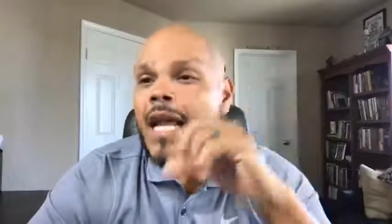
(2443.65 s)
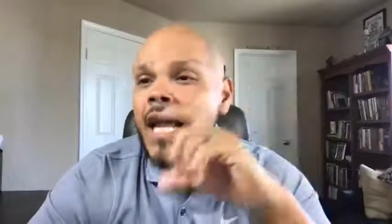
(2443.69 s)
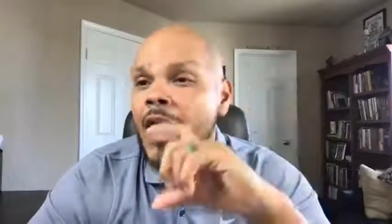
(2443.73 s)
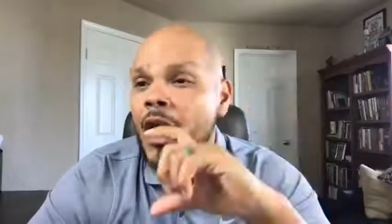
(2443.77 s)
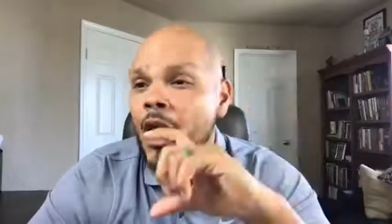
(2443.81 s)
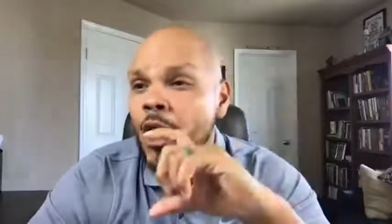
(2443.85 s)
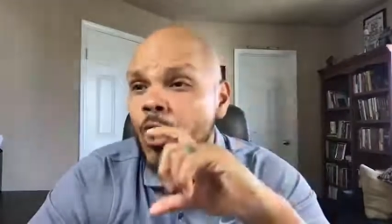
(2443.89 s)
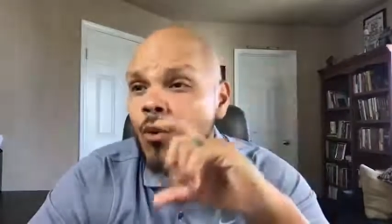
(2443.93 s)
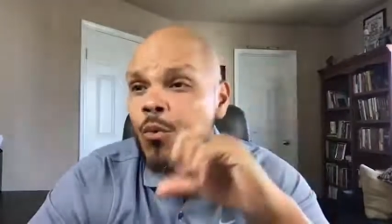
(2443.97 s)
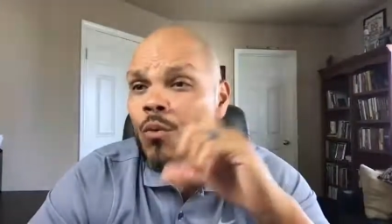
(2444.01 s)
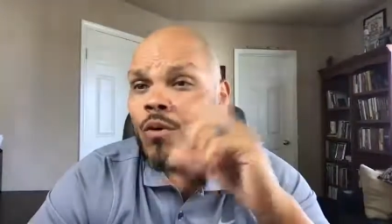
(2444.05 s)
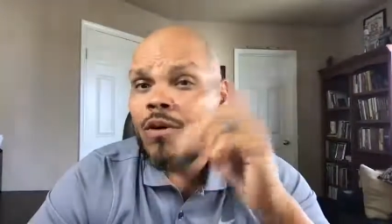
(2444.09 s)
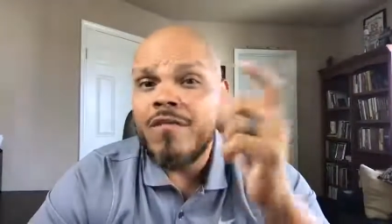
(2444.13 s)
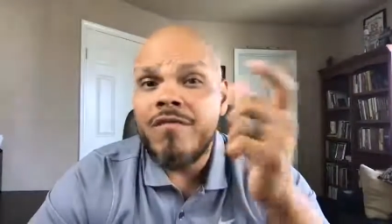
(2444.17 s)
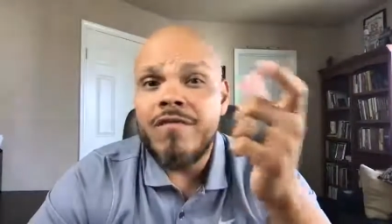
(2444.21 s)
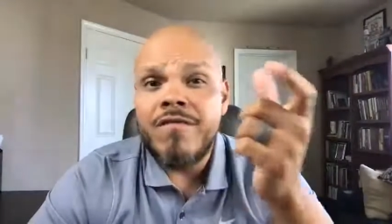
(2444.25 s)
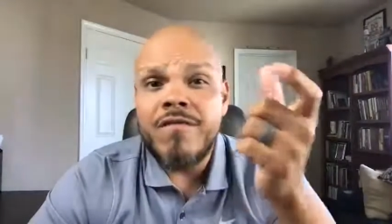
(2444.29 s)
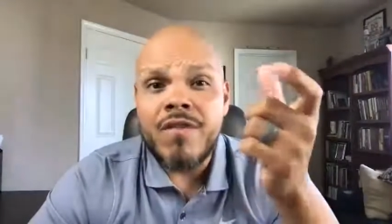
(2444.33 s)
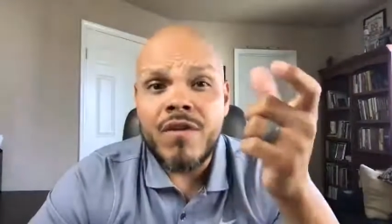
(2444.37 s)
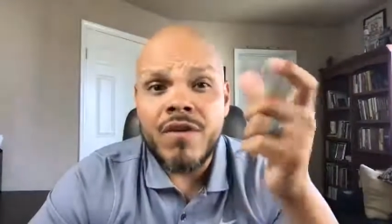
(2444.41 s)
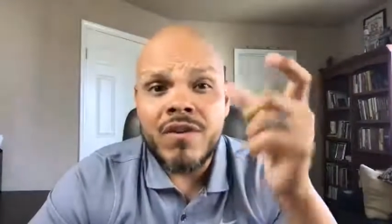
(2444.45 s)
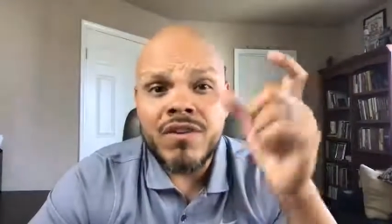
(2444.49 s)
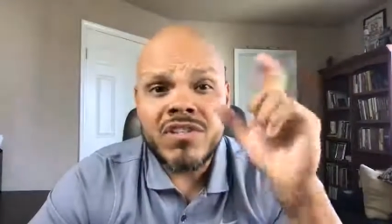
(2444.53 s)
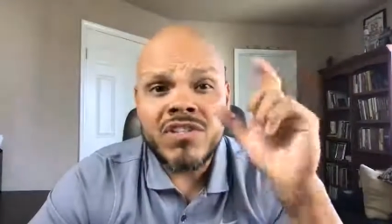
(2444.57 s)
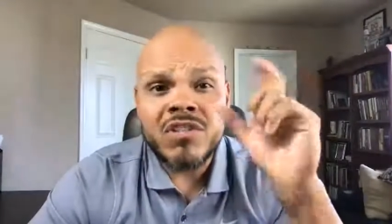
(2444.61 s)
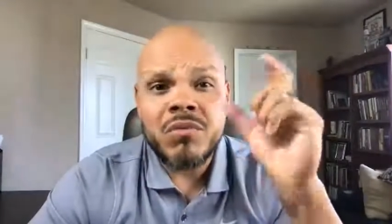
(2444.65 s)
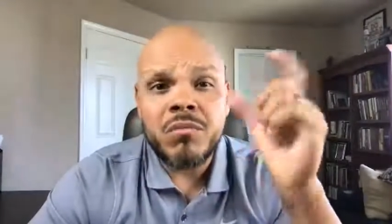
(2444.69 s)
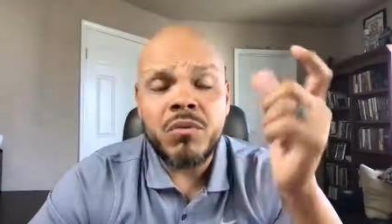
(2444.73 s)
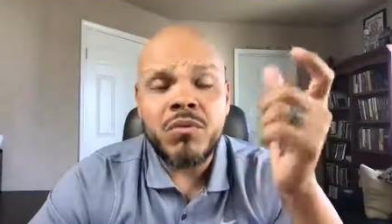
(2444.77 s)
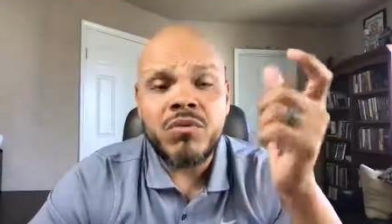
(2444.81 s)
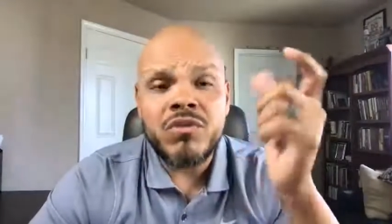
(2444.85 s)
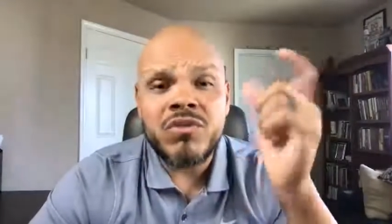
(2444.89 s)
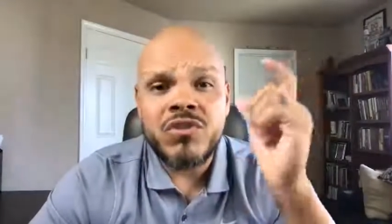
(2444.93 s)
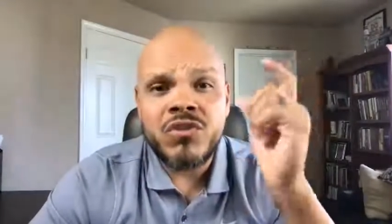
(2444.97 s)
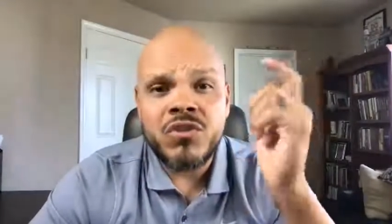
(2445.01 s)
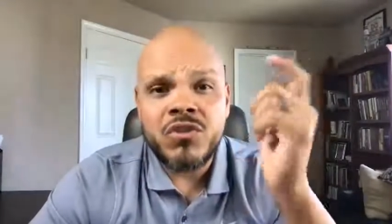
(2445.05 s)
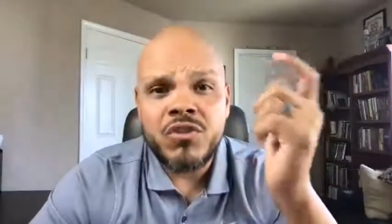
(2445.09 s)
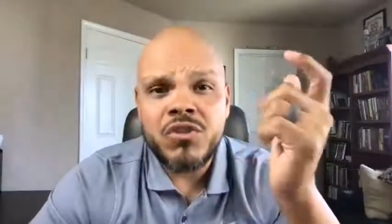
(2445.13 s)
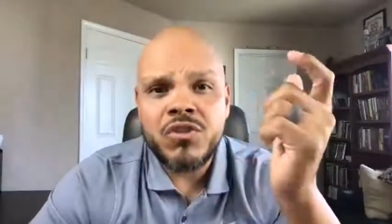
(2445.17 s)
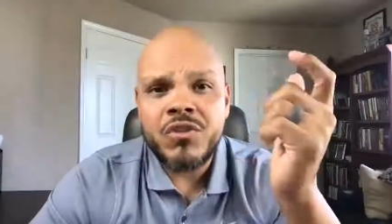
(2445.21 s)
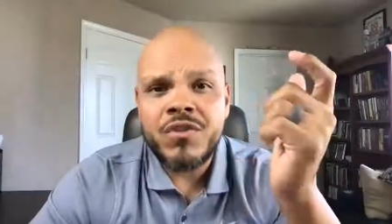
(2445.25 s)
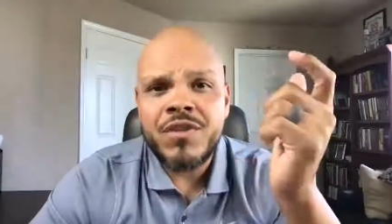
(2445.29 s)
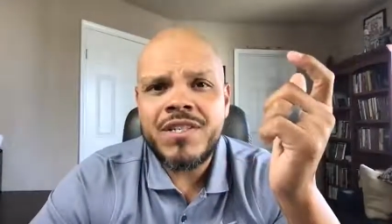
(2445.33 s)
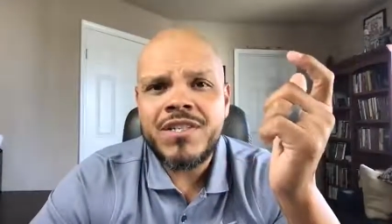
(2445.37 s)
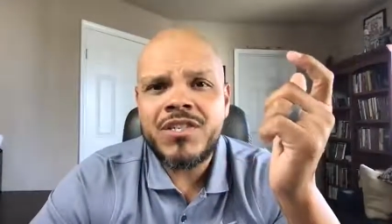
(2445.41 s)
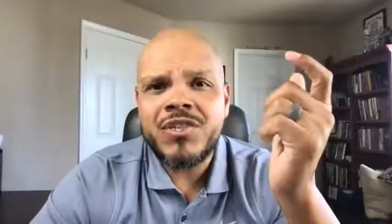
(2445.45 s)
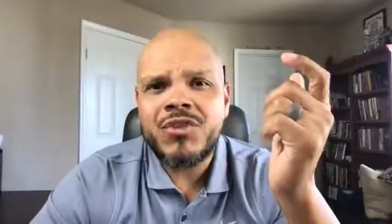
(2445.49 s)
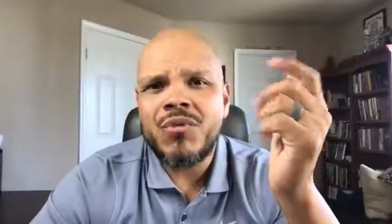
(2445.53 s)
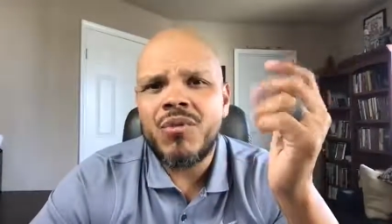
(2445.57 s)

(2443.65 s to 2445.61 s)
irreversible surgeries